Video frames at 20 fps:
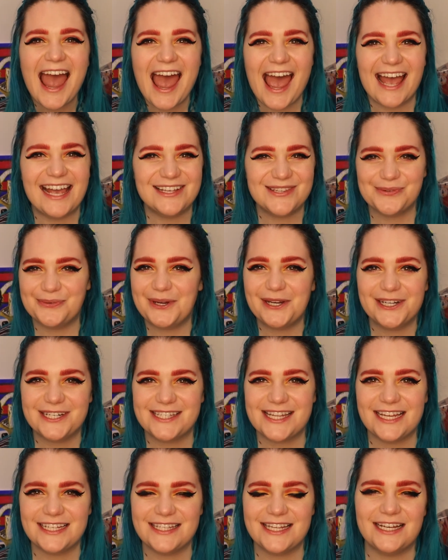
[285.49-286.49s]
As weird
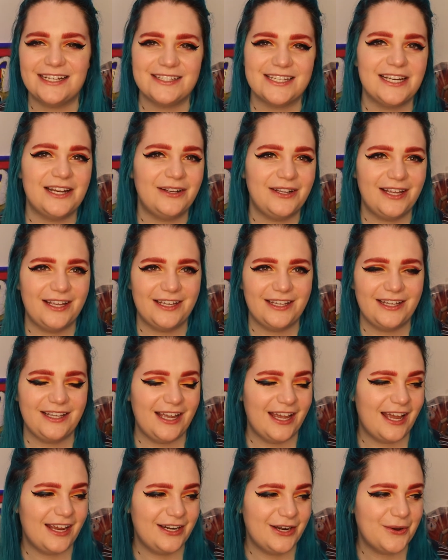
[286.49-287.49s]
as that sounds,
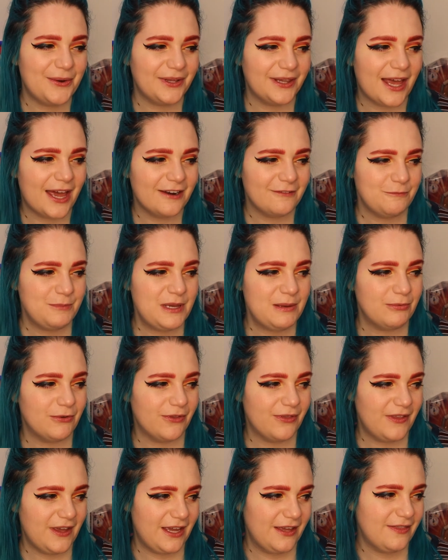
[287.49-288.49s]
I know a lot of
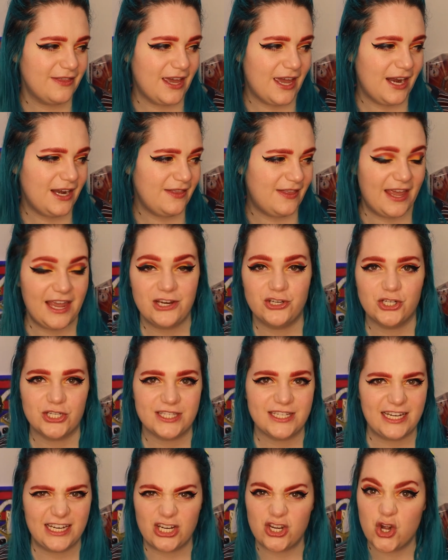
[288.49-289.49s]
people think that they
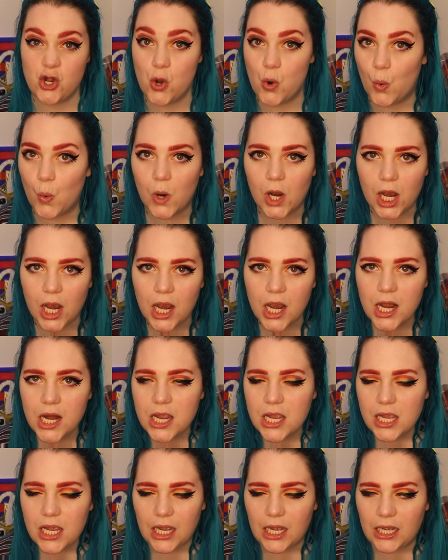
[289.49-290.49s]
just ignore
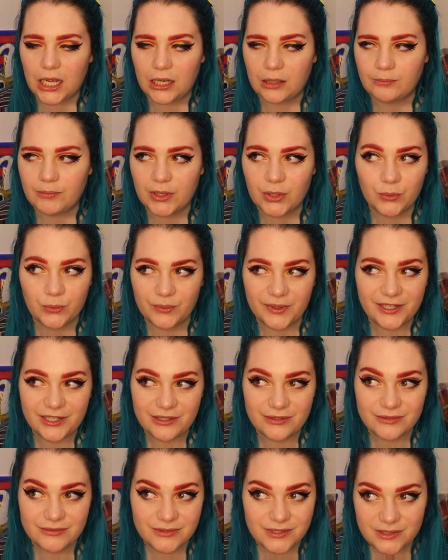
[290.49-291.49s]
when
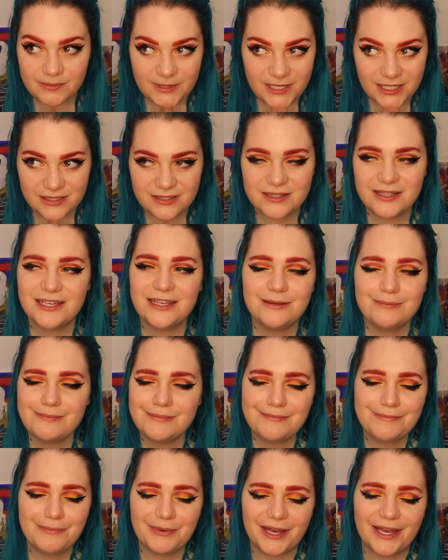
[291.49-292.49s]
you speak to
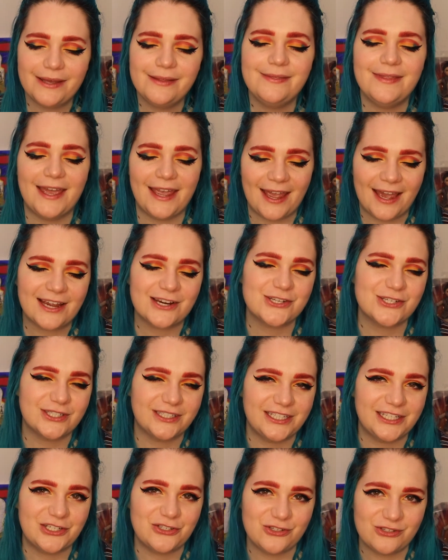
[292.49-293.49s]
them, but they
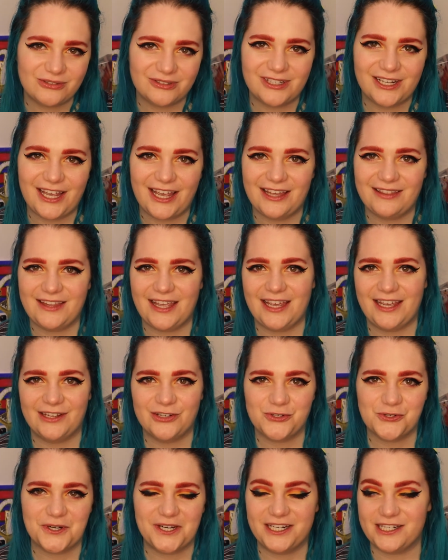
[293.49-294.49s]
actually enjoy it. They
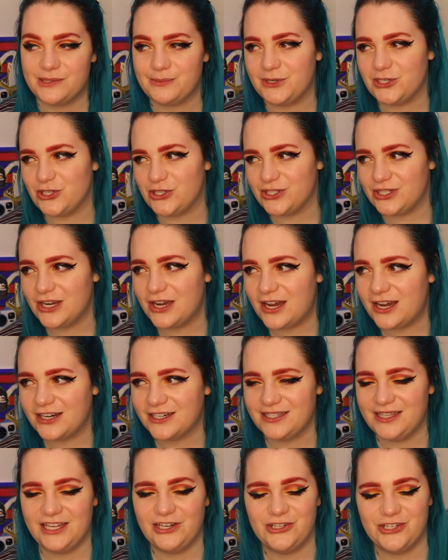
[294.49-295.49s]
enjoy it as much as
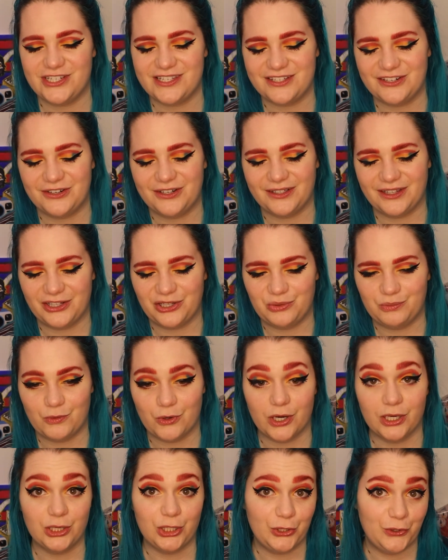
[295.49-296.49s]
dogs. They just are a little
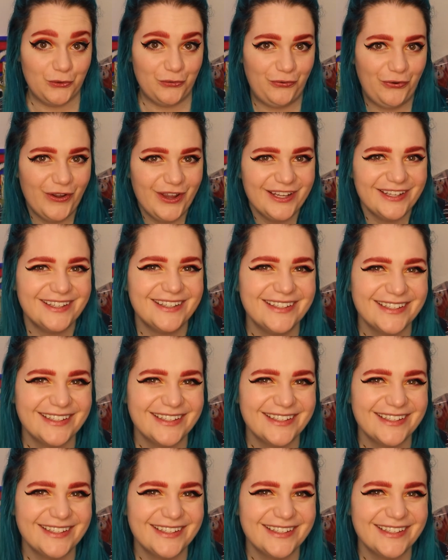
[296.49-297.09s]
more aloof.